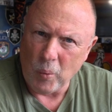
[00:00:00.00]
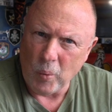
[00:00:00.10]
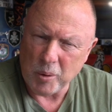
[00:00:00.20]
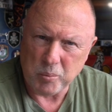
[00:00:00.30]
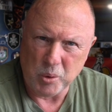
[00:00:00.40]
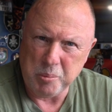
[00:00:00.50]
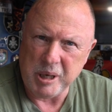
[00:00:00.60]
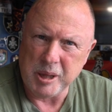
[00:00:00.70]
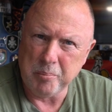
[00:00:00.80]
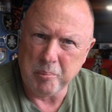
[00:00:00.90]
what would
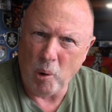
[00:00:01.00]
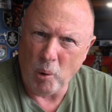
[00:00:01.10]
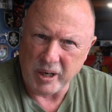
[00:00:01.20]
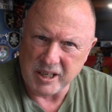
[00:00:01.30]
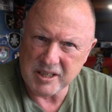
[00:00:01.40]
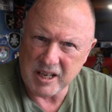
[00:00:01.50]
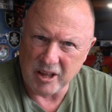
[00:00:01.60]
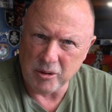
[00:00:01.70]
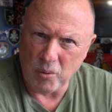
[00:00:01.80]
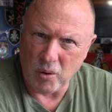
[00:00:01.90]
be the point
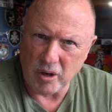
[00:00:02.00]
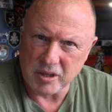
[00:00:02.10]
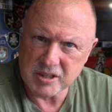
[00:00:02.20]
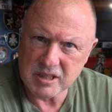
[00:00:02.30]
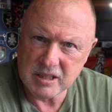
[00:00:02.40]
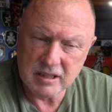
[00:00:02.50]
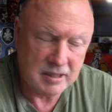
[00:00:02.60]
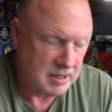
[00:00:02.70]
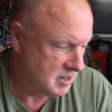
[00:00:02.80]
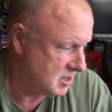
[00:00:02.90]
otherwise?
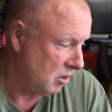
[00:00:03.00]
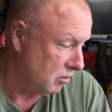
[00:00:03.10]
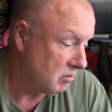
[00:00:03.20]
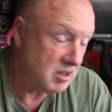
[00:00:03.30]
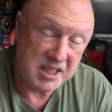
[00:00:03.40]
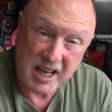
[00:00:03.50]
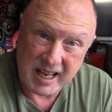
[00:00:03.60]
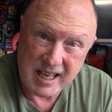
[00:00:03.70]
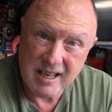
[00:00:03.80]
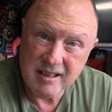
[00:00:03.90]
So
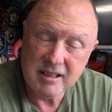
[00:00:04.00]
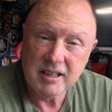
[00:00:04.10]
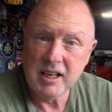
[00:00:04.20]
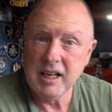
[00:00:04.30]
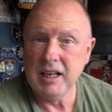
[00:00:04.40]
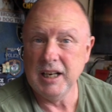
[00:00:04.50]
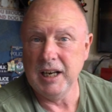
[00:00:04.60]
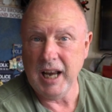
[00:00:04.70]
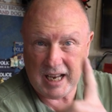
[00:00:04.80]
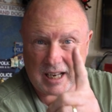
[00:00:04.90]
today,
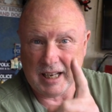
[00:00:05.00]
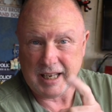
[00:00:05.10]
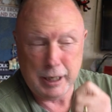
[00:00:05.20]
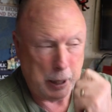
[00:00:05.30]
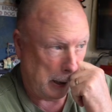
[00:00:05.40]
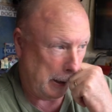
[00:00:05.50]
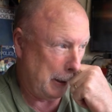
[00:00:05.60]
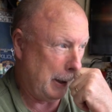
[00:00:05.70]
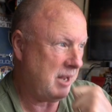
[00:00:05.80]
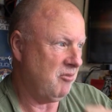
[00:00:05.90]
luckily,
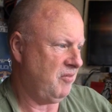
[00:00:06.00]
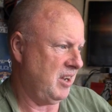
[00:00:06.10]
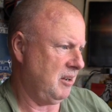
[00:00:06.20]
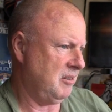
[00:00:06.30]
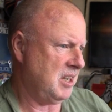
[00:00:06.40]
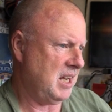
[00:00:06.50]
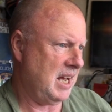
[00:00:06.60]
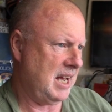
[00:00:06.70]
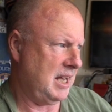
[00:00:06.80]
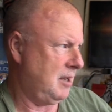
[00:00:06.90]
I have found
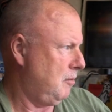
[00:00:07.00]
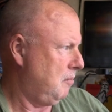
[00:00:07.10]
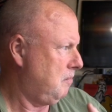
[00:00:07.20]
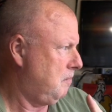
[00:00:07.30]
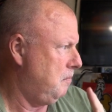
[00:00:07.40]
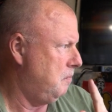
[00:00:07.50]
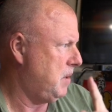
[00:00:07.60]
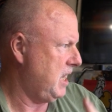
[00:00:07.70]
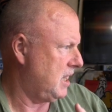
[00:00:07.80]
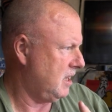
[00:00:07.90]
a
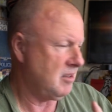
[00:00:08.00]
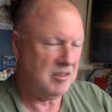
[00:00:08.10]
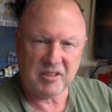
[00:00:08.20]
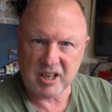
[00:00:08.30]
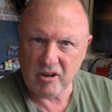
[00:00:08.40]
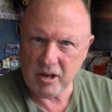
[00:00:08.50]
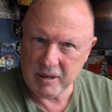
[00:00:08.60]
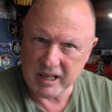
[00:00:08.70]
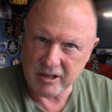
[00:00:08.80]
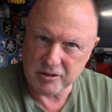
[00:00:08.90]
beer that I'm
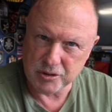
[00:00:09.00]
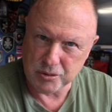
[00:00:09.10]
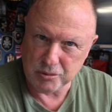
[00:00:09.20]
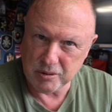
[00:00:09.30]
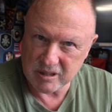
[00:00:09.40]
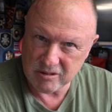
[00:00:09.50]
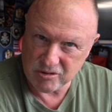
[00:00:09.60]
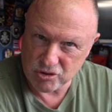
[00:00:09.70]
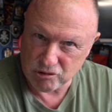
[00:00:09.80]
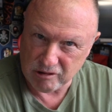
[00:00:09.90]
allowed to
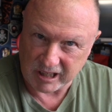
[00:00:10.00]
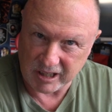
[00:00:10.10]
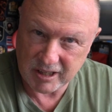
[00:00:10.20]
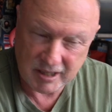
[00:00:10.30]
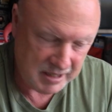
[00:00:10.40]
drink.